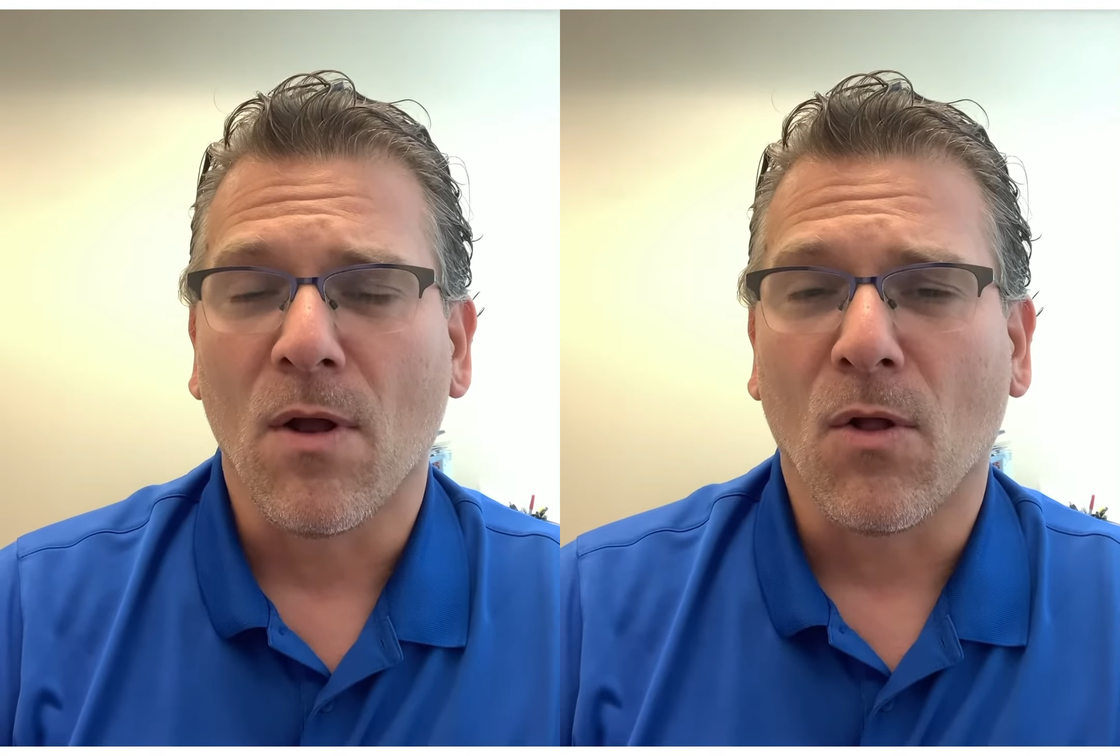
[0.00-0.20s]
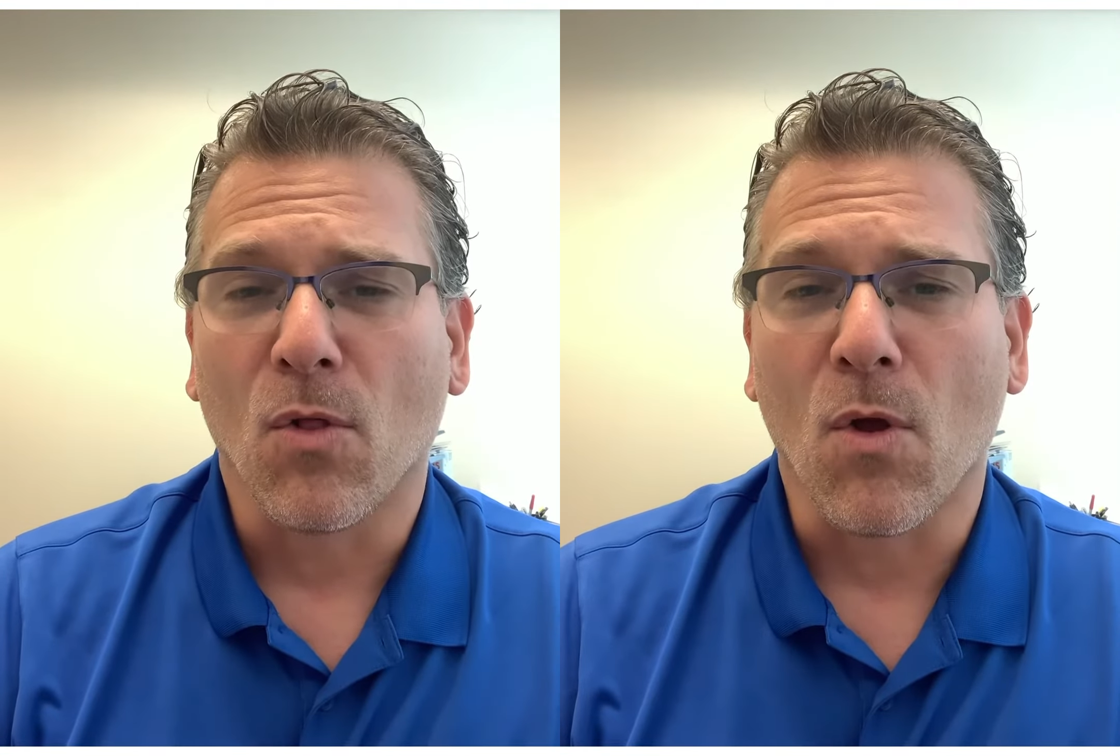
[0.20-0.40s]

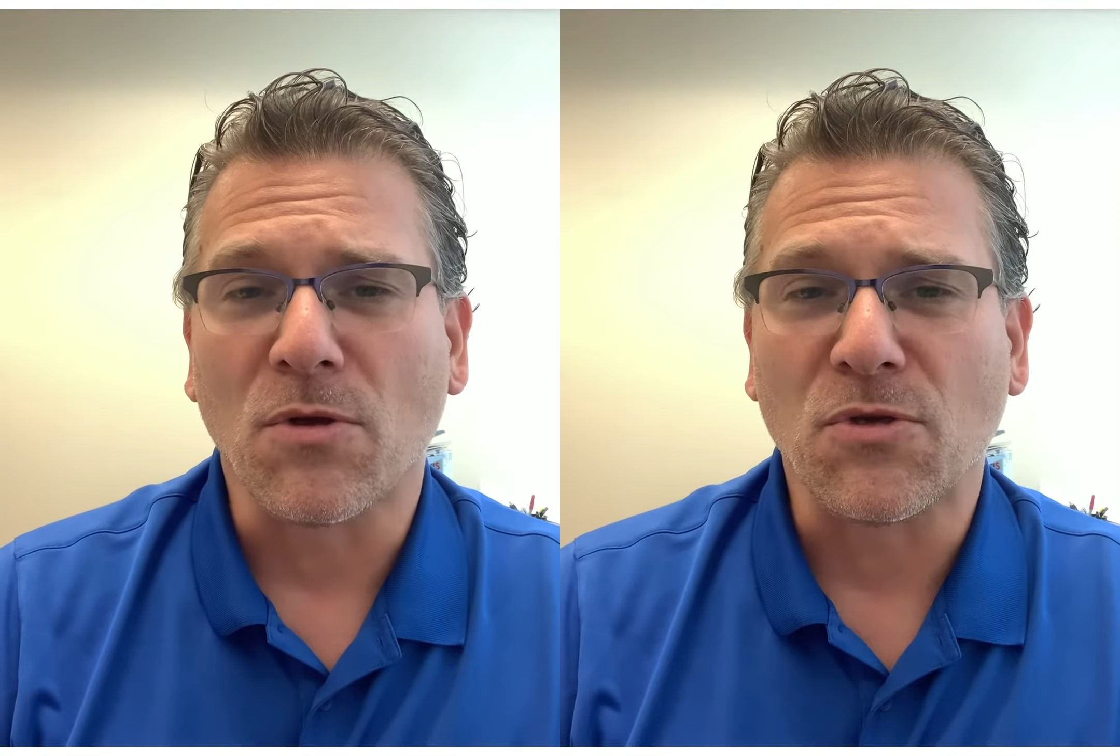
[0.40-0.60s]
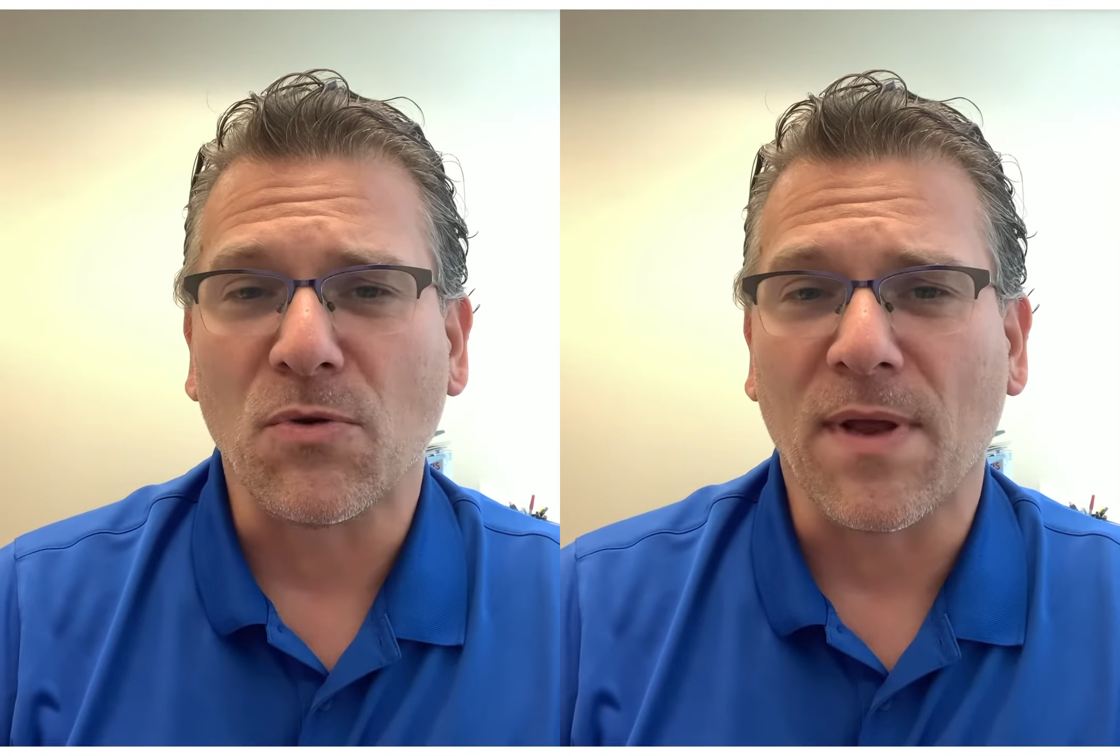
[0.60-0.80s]

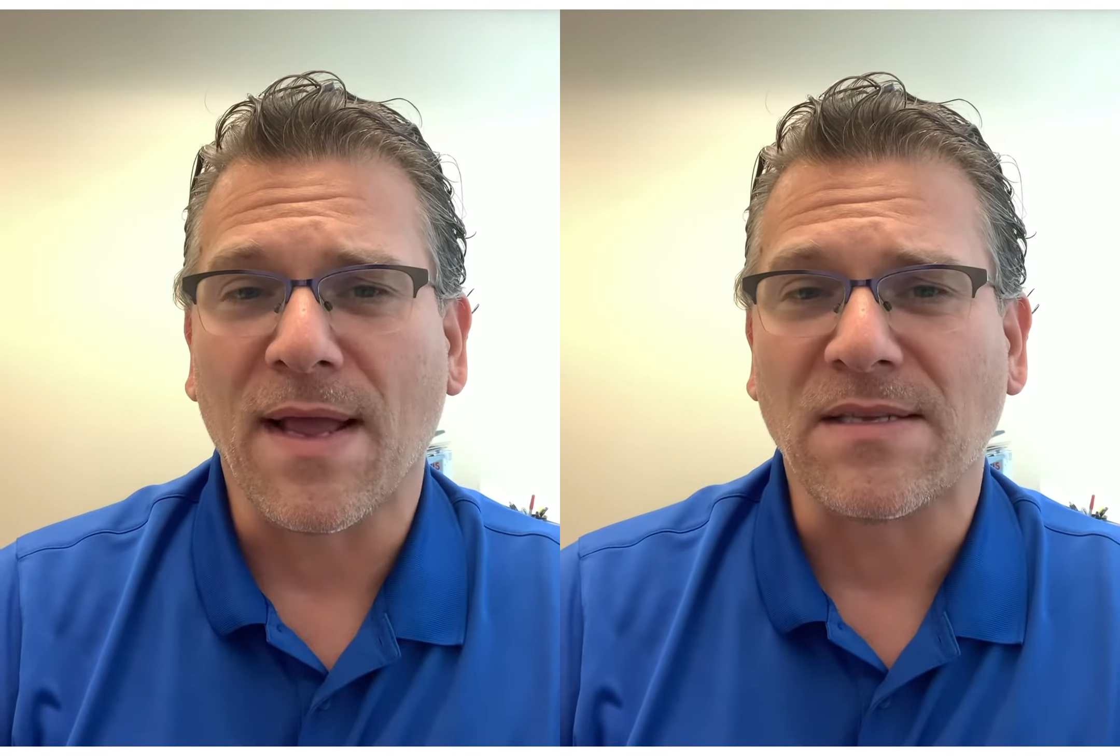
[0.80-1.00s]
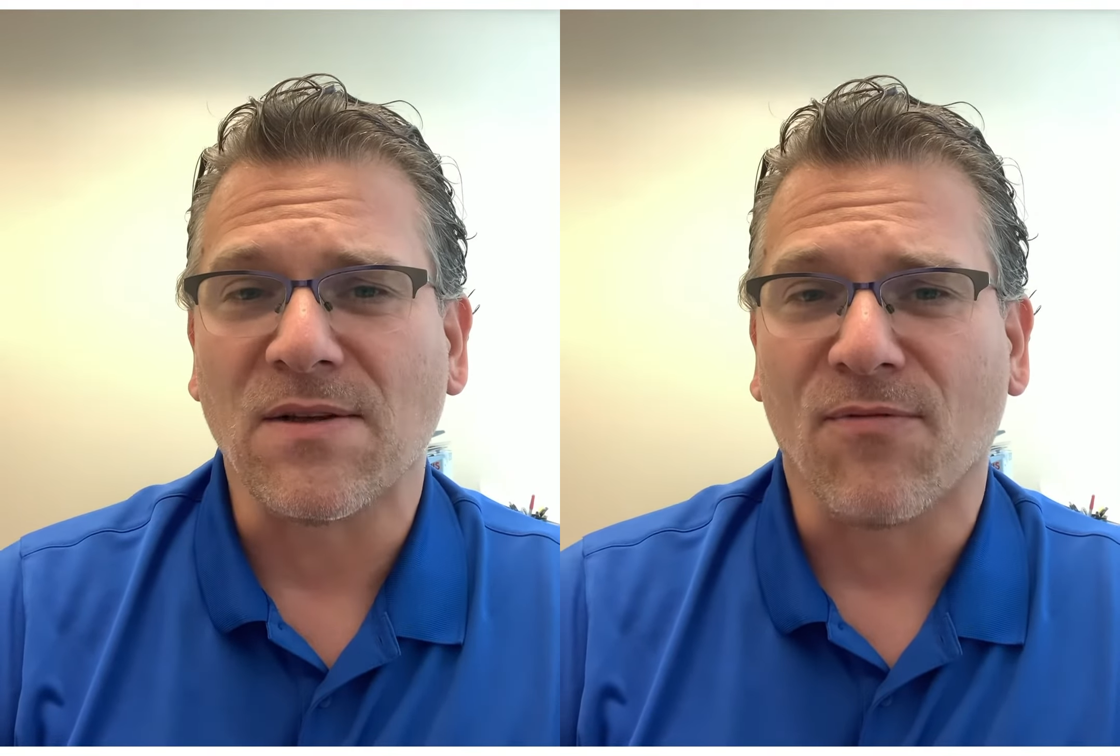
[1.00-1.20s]
lawsuit
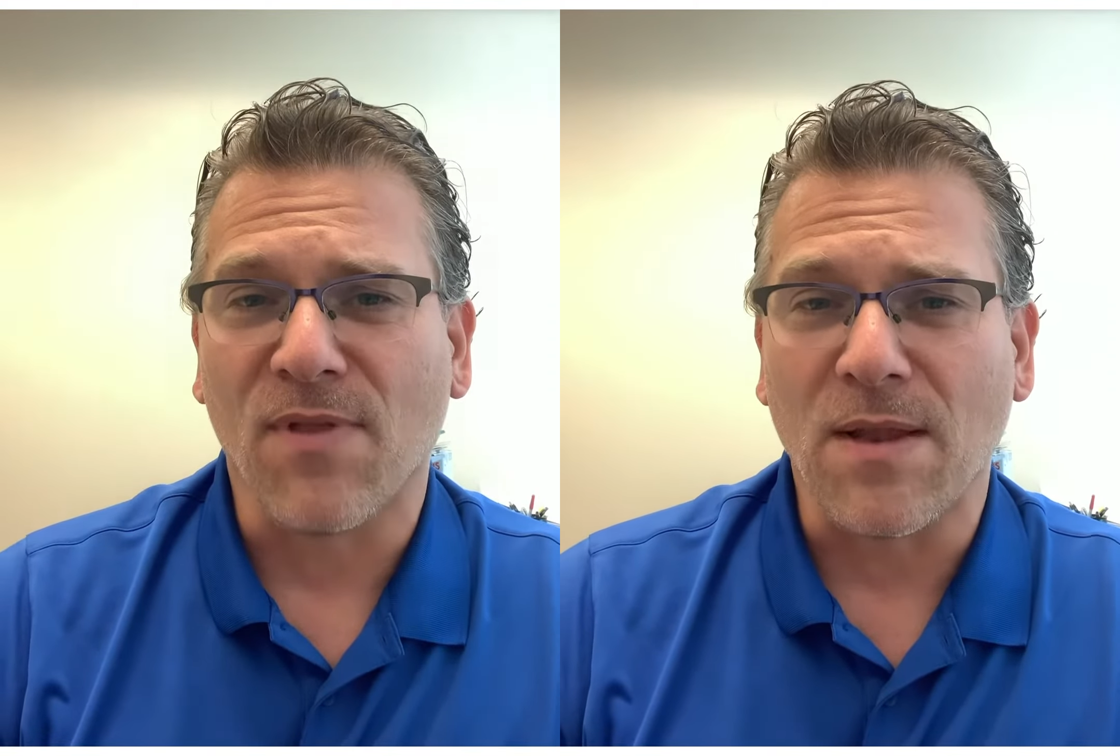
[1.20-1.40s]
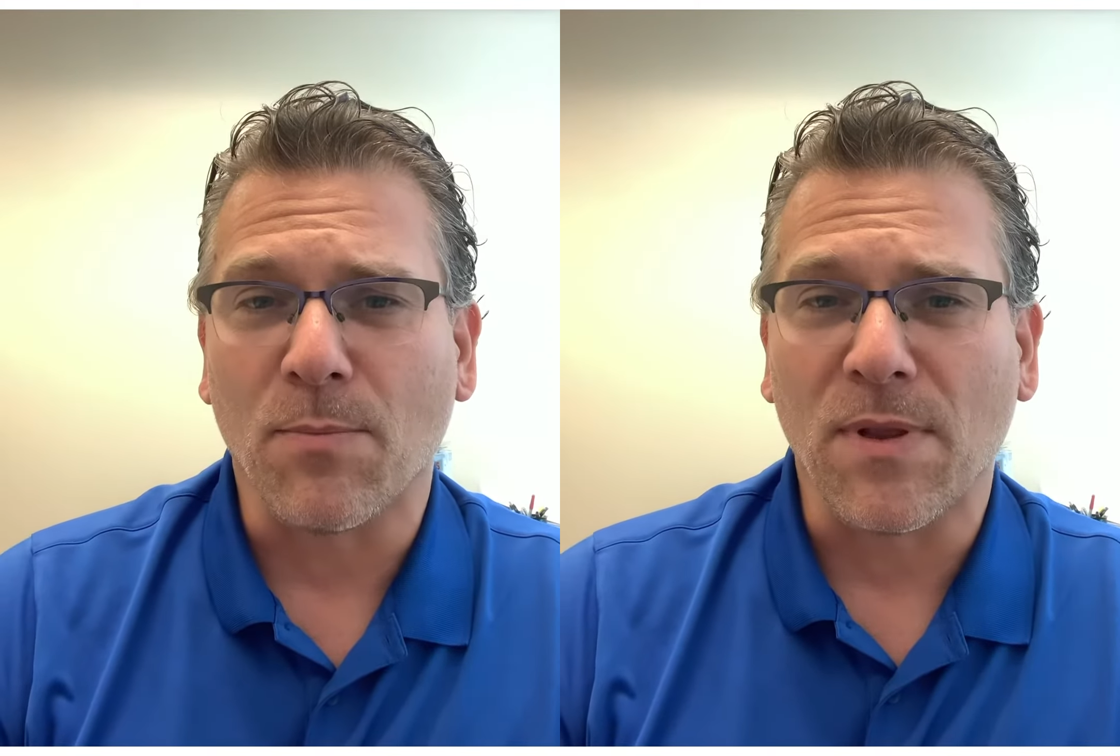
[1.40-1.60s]
against the
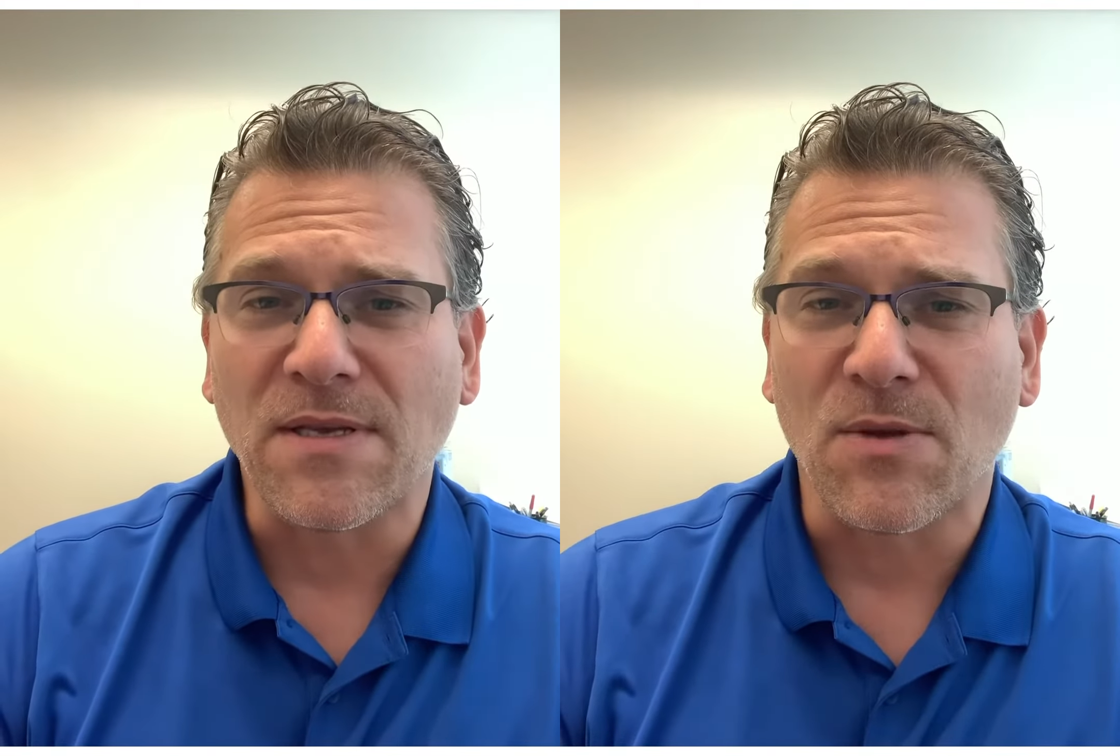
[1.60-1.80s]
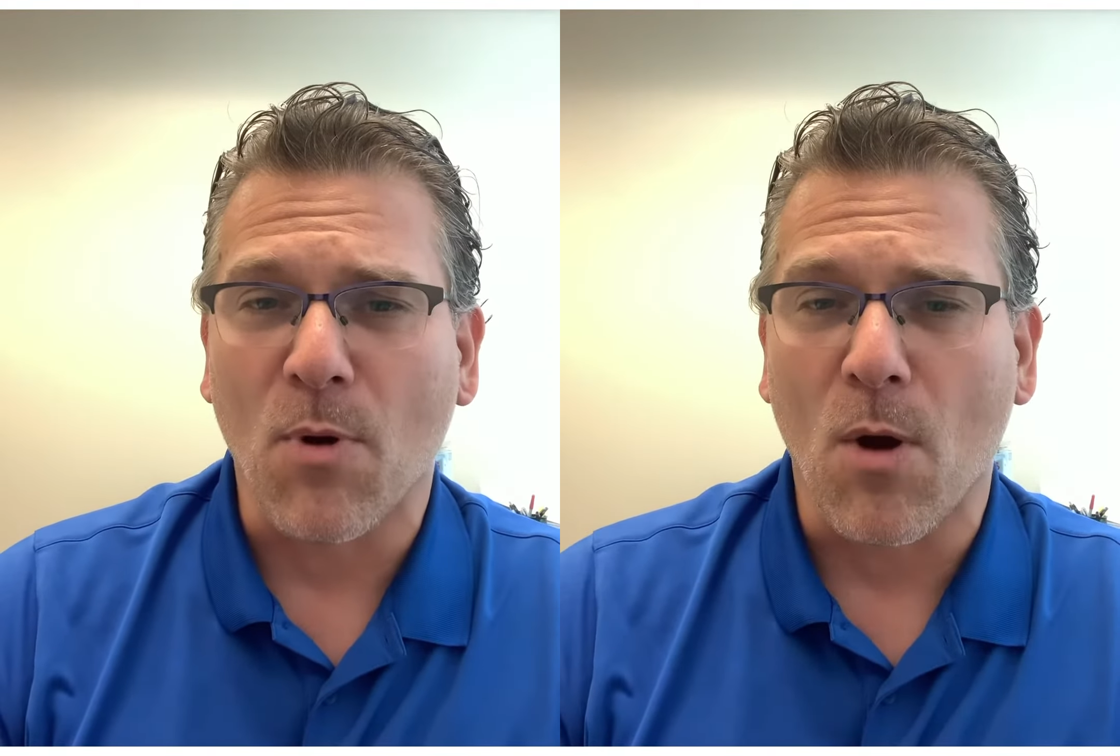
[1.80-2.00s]
Flint
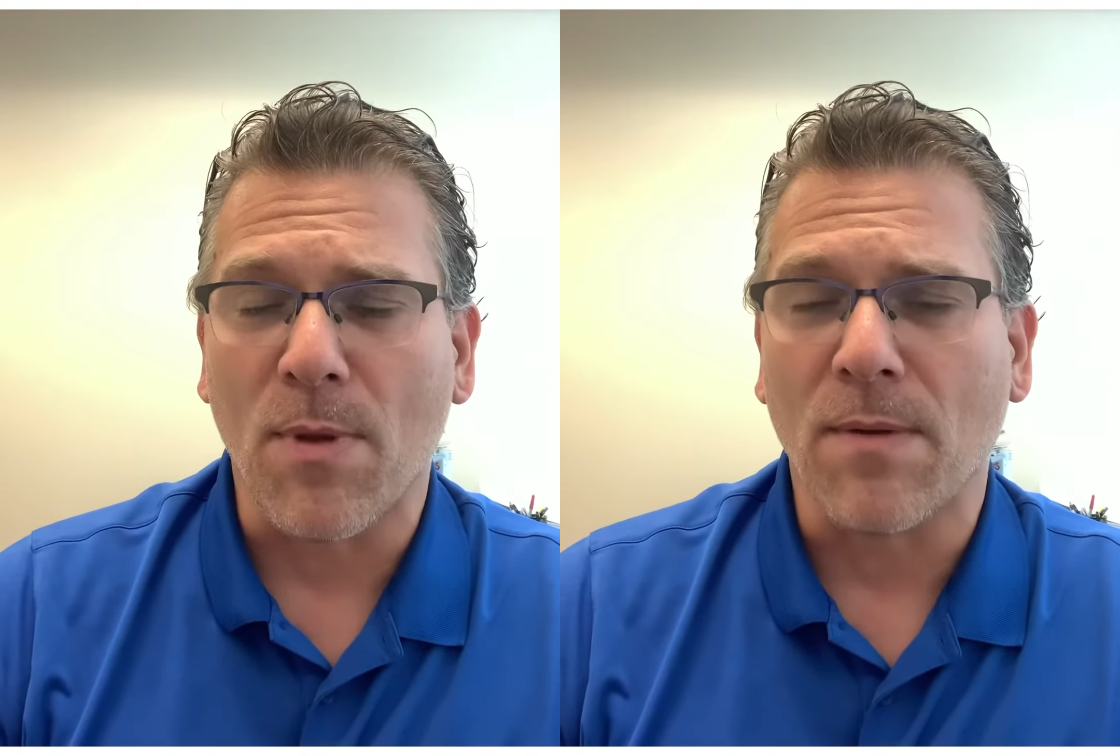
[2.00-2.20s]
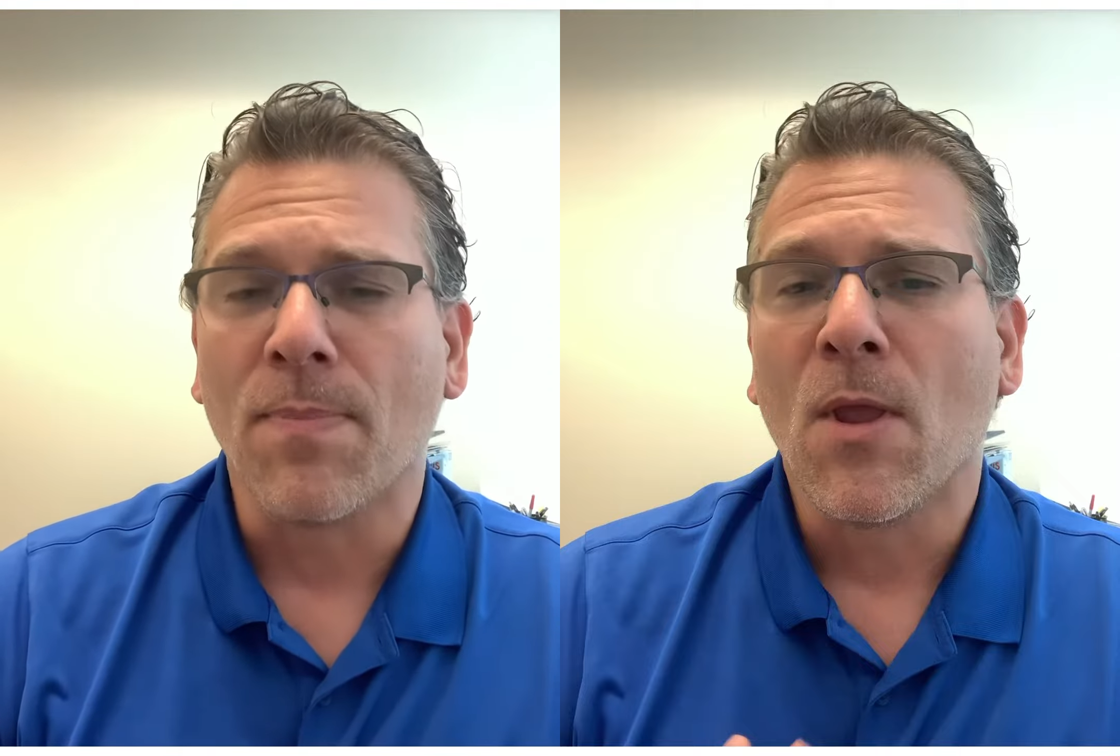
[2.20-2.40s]
Police Department,